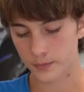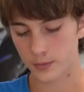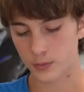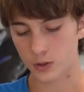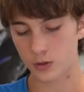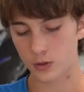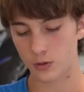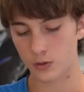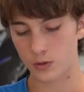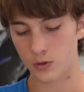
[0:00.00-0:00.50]

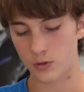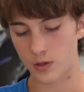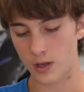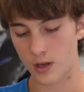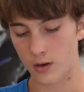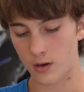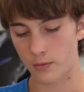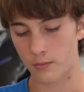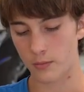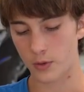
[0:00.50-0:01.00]
You'll do
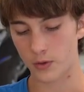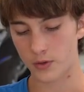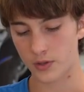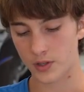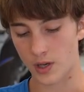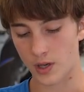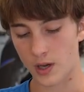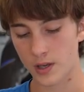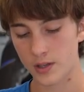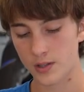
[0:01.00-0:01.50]
that on both
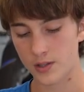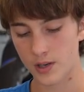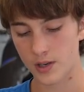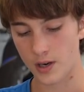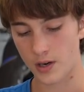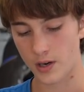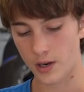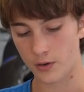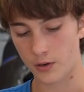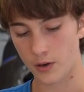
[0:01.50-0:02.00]
sides,
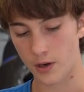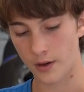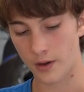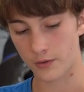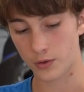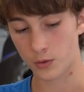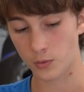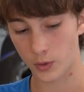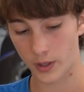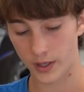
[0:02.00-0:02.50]
and now you have
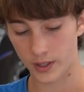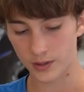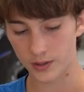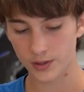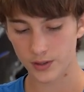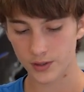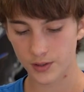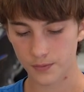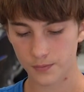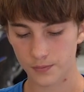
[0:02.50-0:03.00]
your
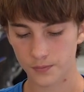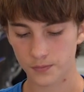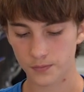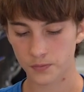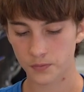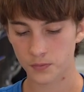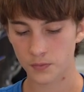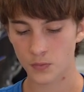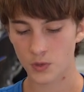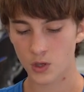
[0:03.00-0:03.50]
wings.
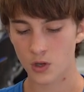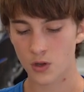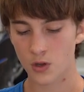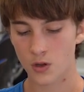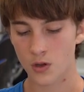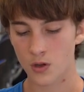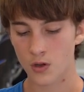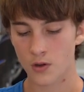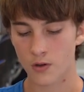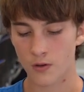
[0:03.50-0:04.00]

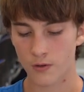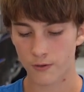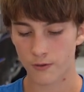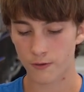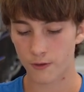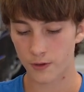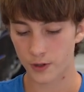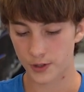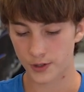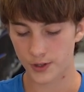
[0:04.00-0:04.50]

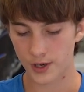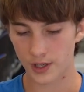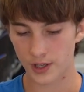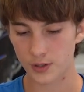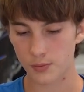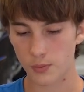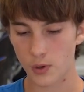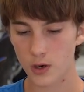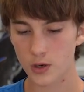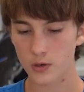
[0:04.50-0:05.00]
For this next
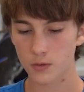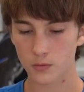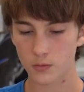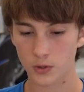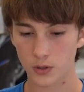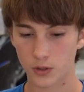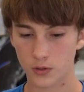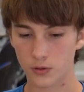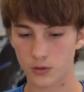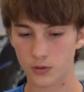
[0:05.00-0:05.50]
part,
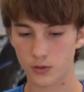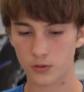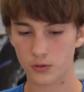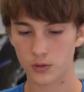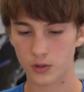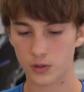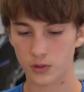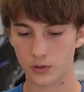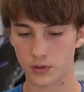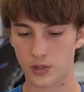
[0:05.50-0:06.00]
what you'll do
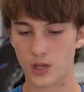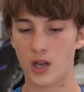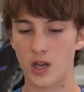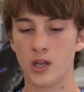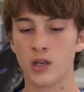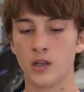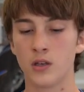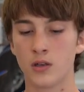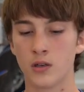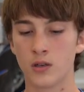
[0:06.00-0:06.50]
is you'll
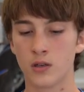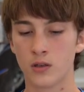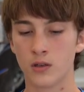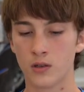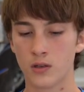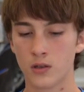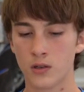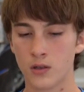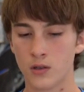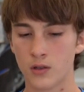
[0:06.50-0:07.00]
take
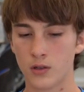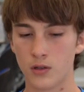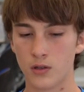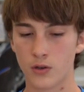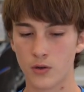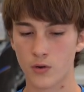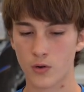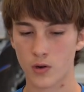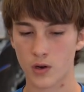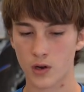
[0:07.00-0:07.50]

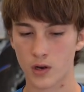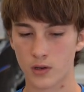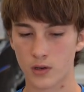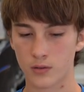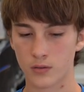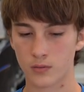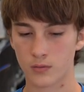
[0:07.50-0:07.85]
your